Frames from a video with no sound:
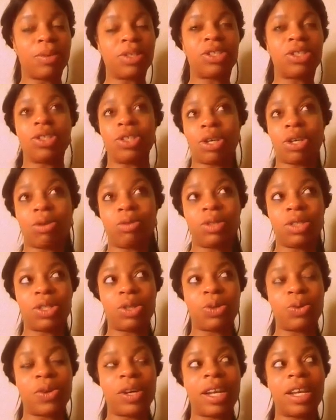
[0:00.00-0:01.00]
but you don't
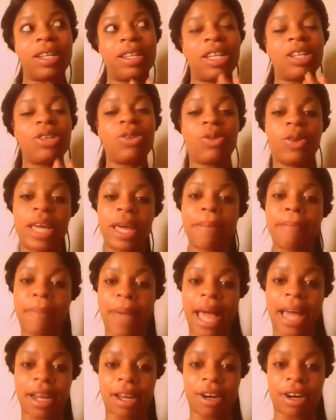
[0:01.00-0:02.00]
do it, and then you get
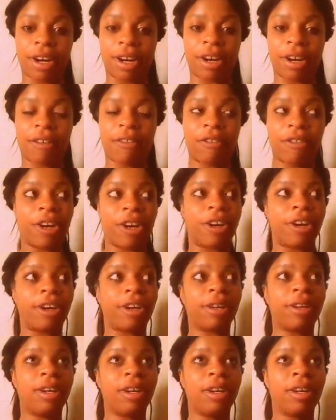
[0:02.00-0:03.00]
mad at her
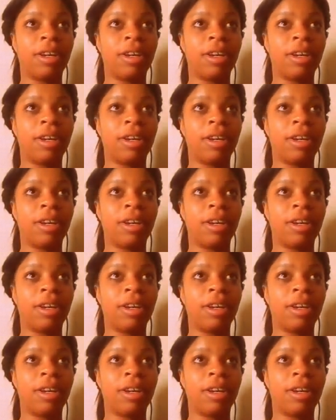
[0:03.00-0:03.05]
for,